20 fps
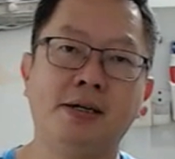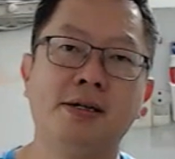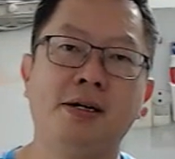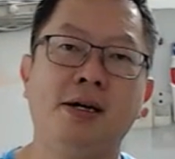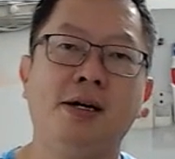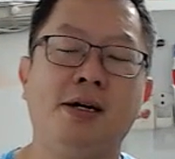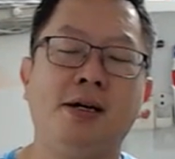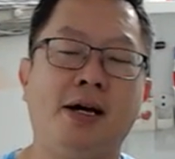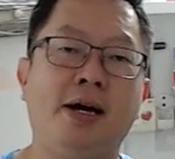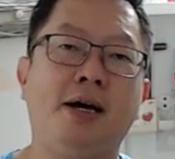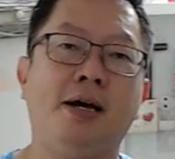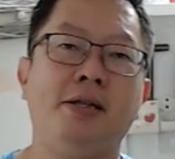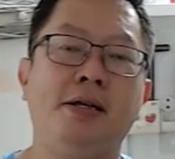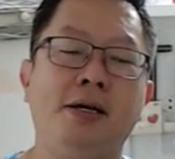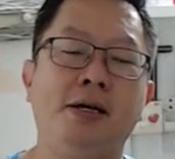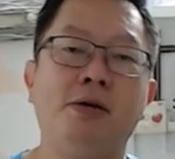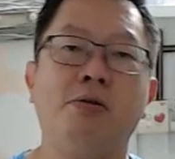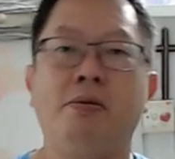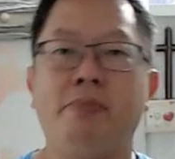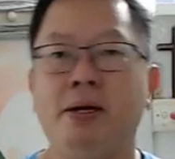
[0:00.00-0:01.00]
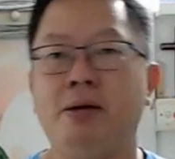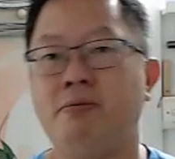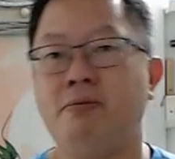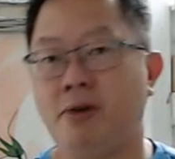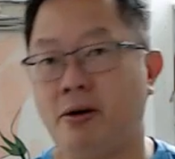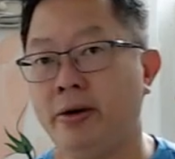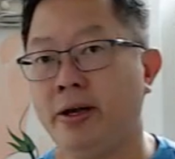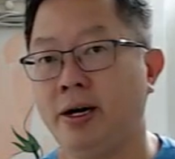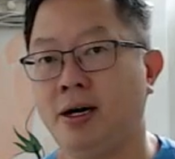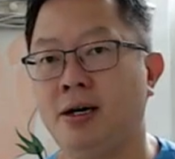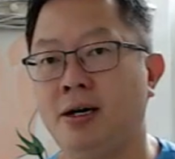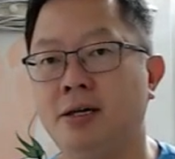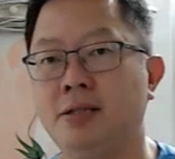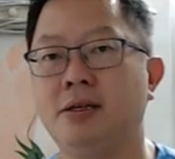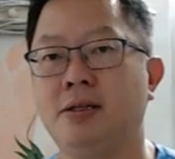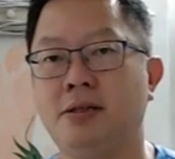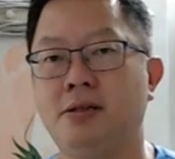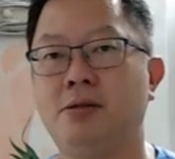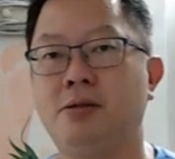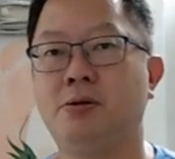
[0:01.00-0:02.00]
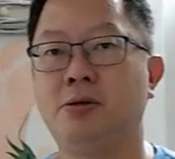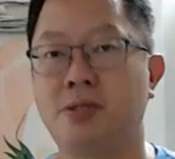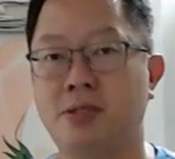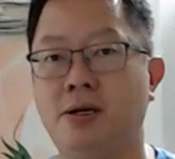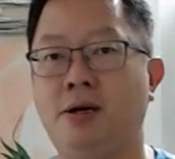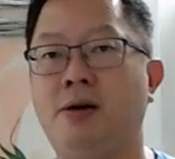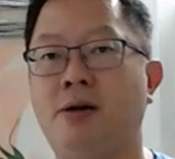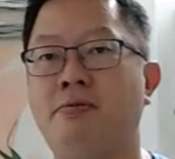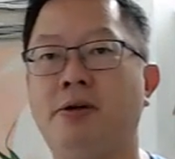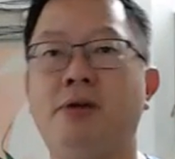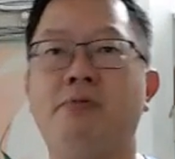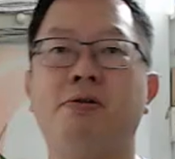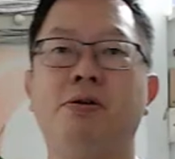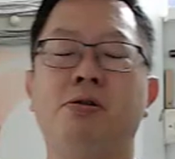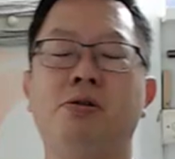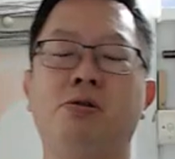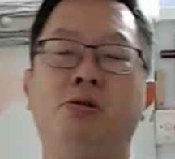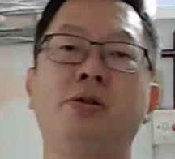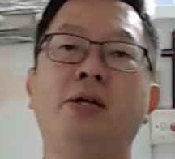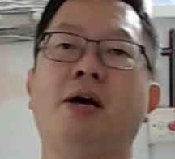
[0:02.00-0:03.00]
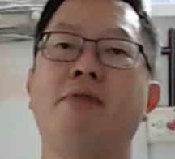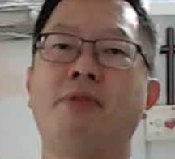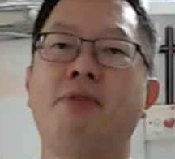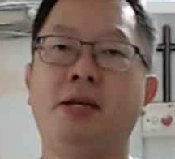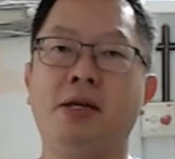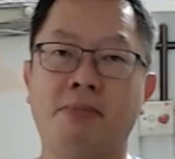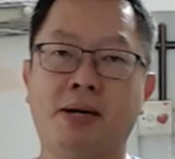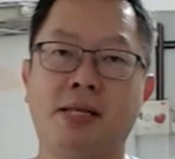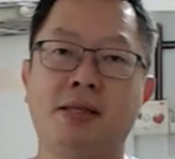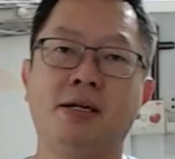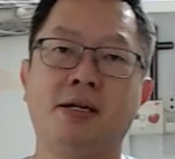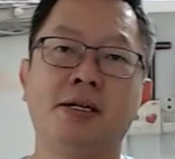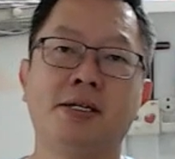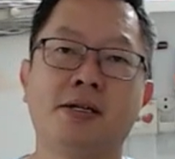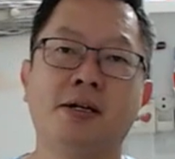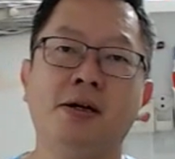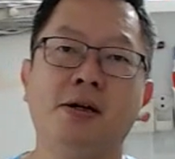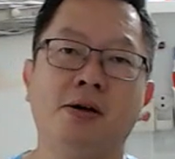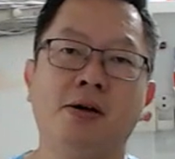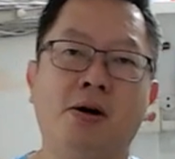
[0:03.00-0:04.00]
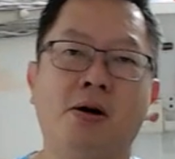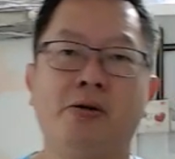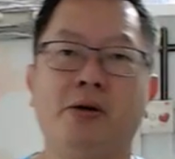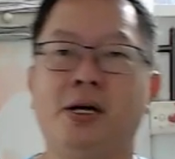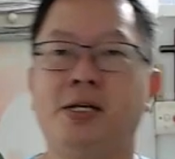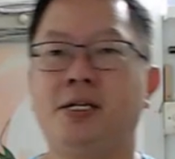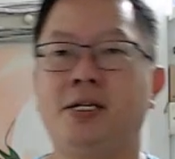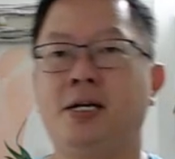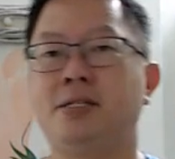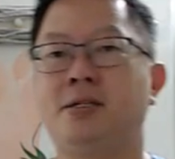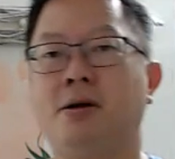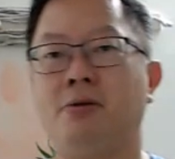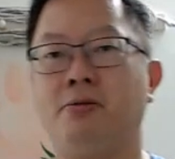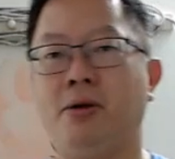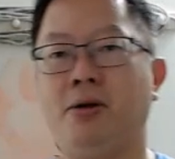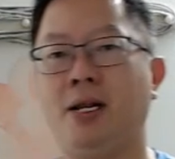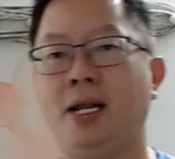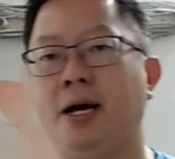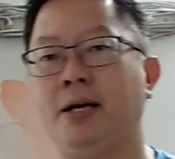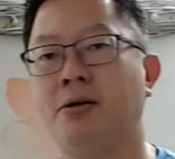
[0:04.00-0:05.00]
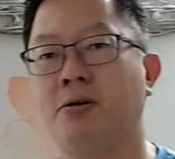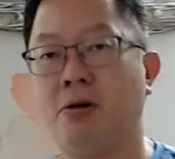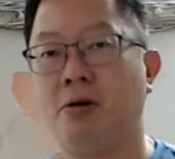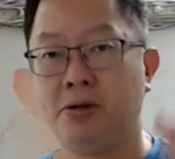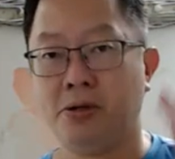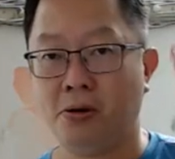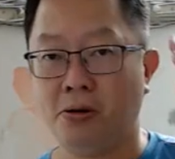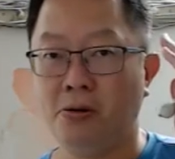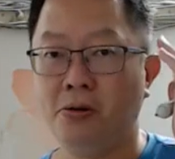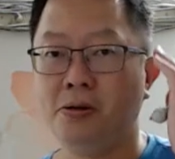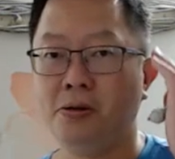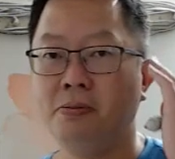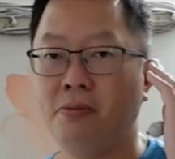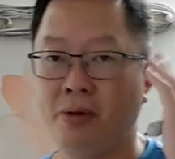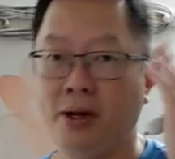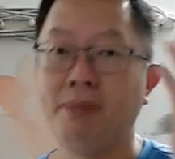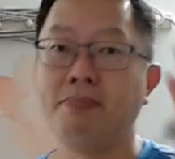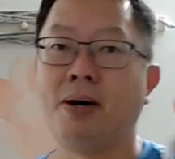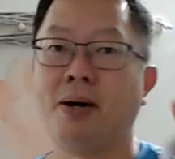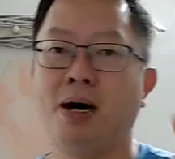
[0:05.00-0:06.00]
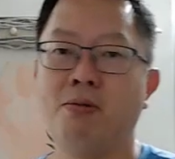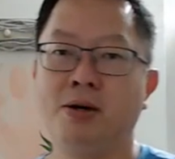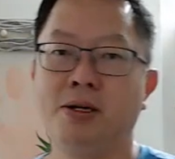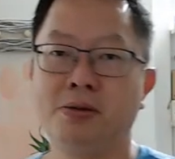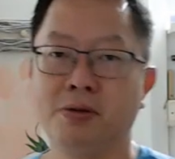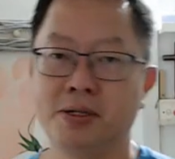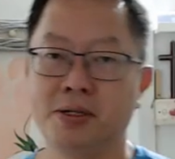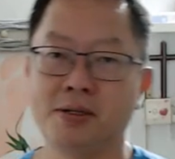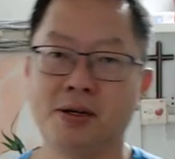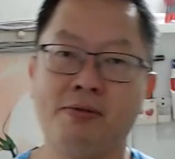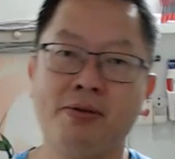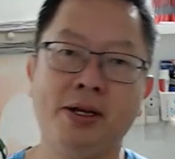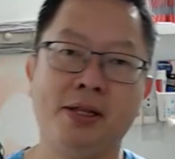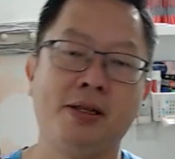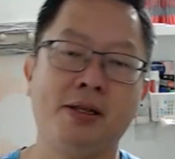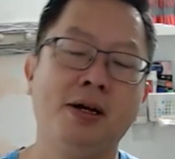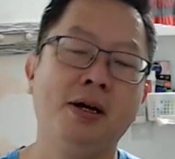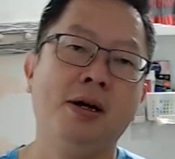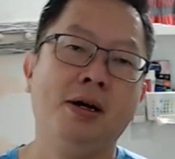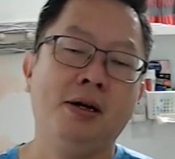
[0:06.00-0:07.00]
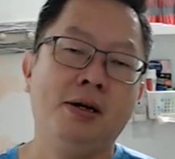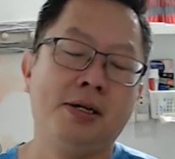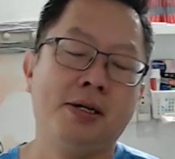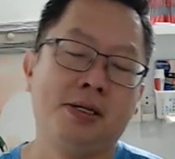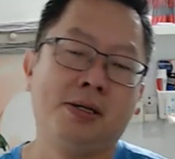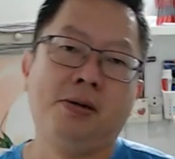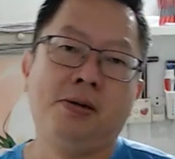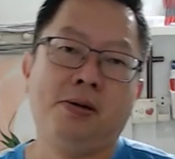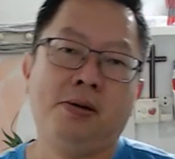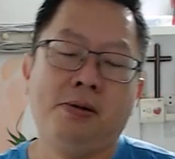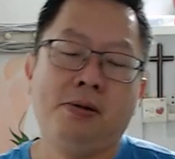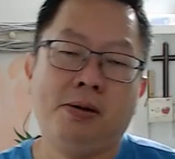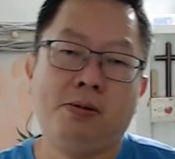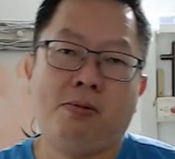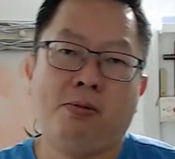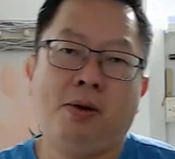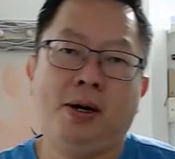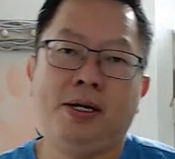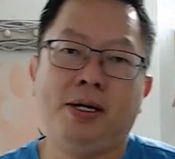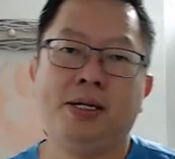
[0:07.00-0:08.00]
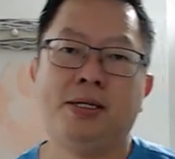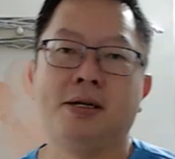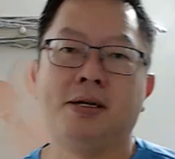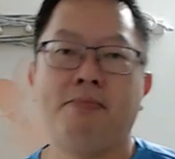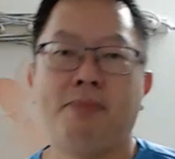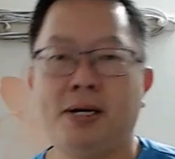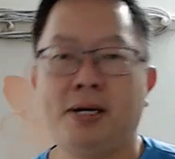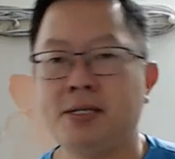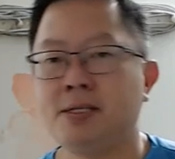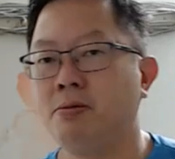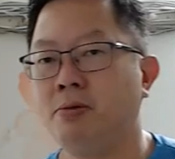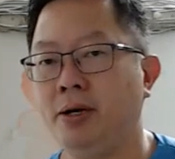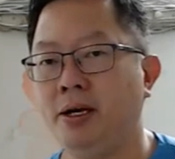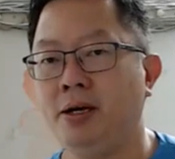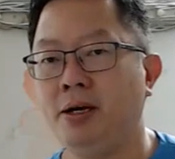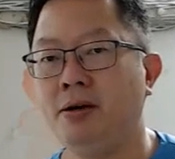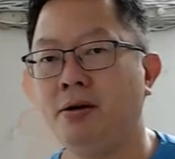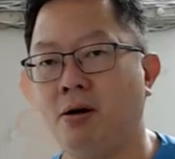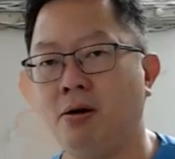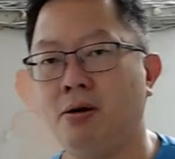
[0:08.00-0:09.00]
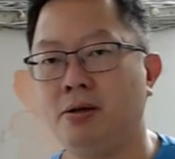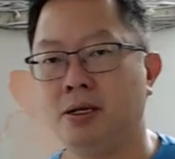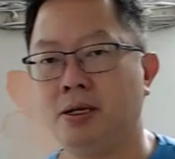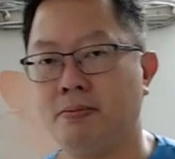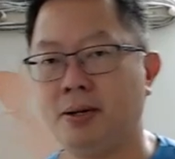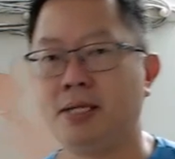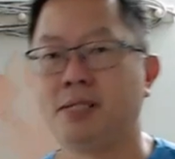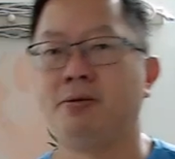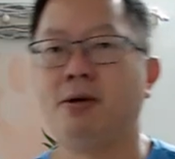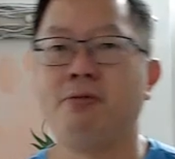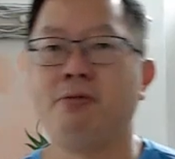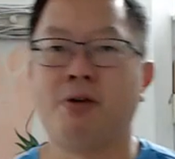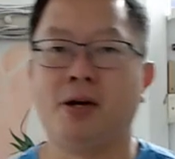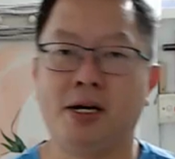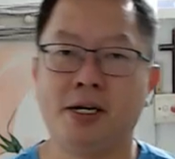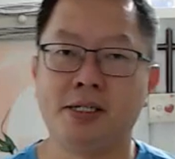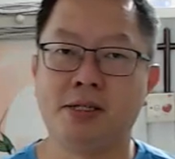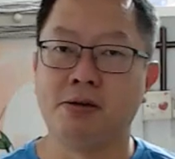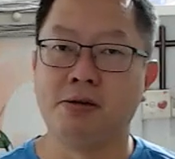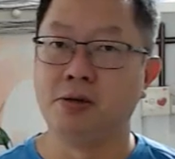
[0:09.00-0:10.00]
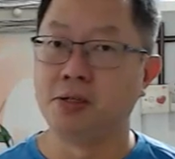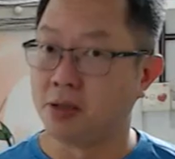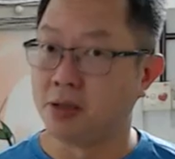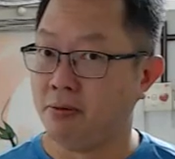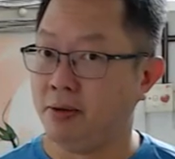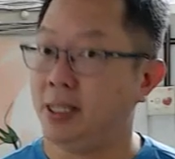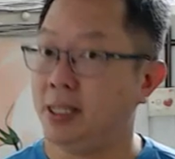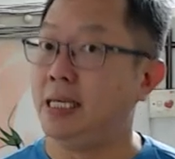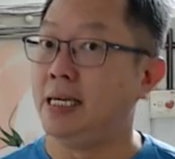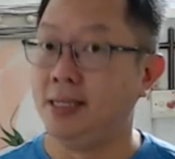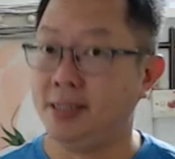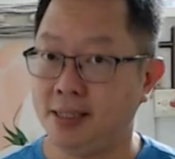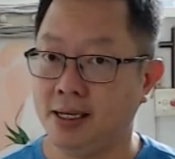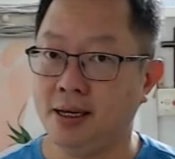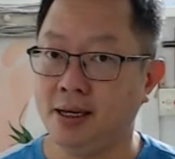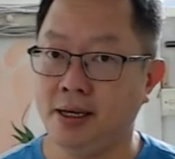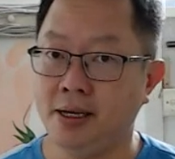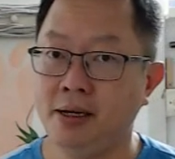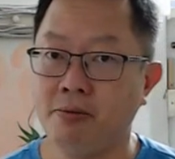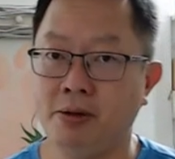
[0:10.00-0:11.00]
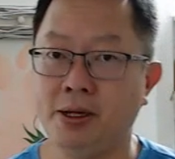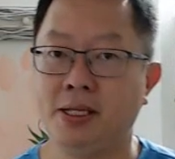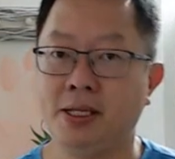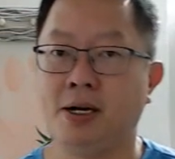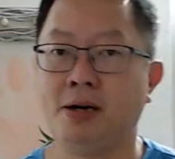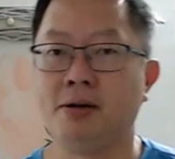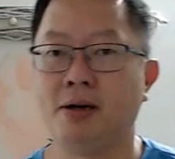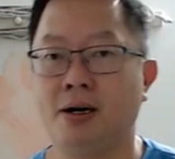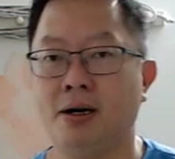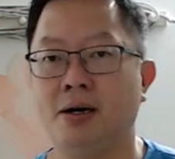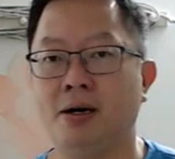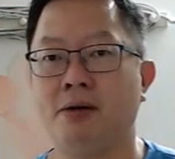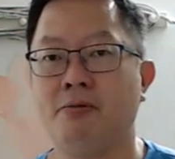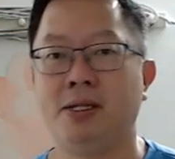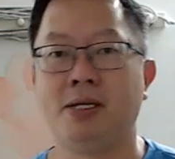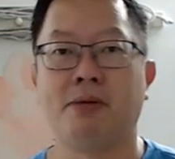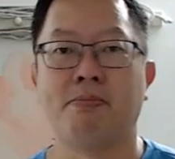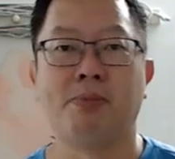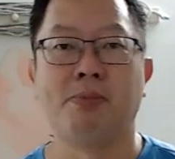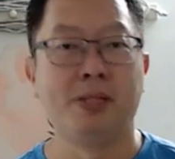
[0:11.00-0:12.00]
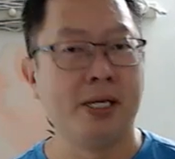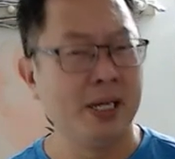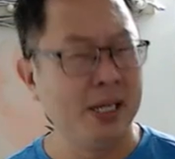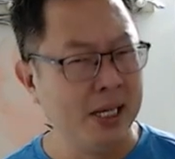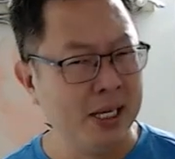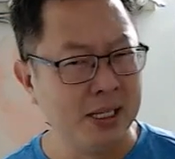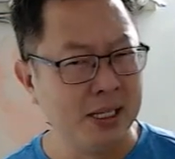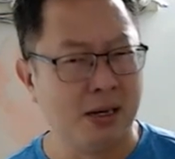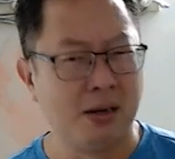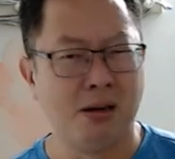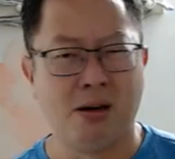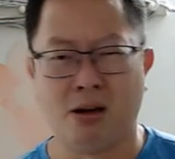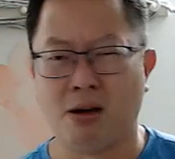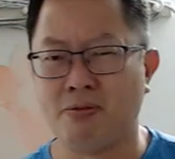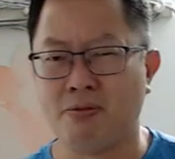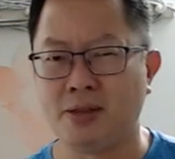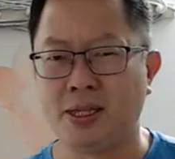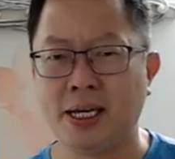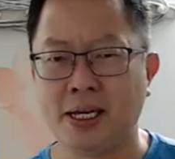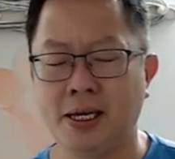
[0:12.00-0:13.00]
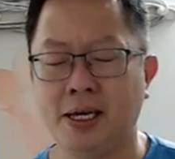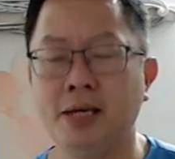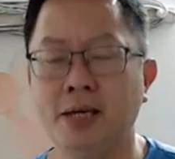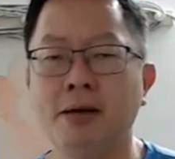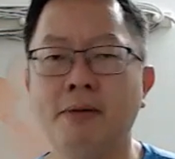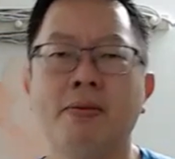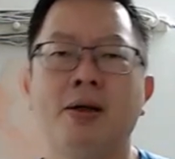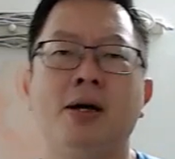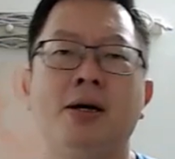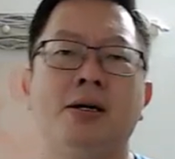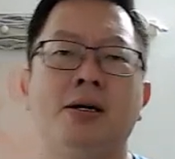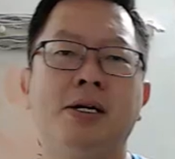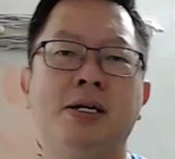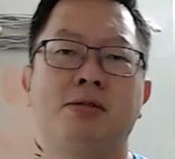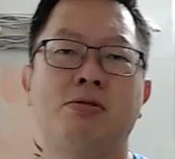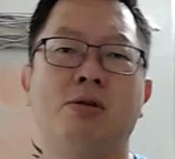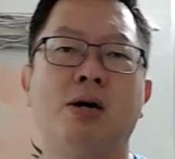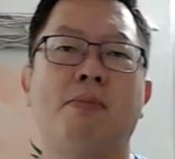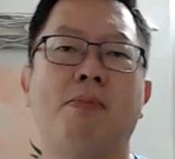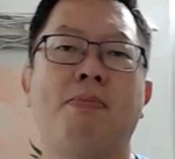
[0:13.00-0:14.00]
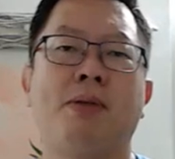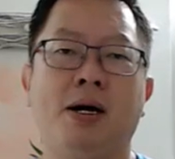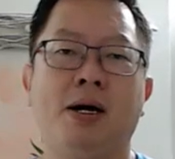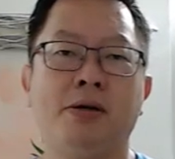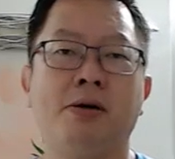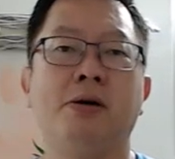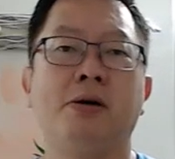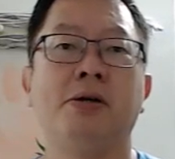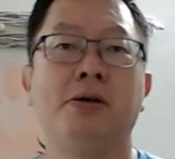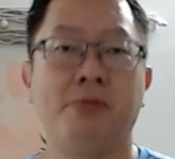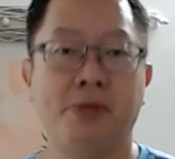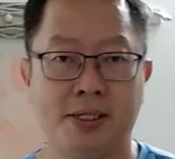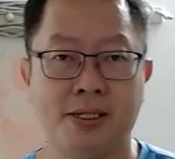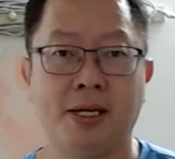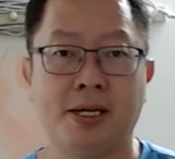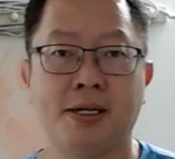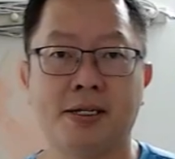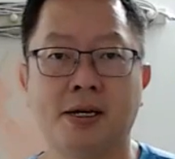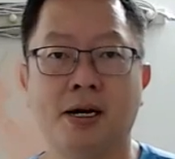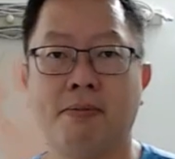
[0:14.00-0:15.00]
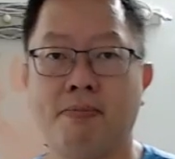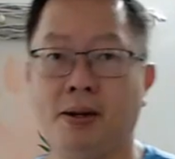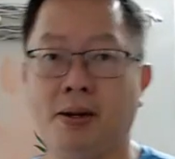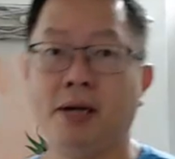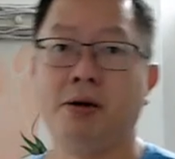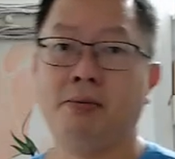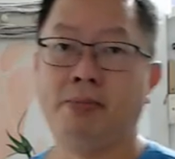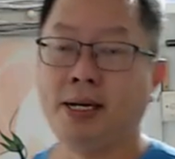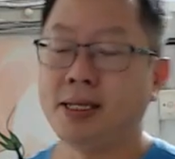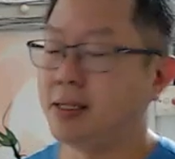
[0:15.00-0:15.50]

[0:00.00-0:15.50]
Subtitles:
and it will be very hard to solve if you don't have any methods, or you're just relying on your own brain power to solve it. So what is the best way for us to solve it easily without putting in a lot of thinking is to apply your heuristics, apply your method,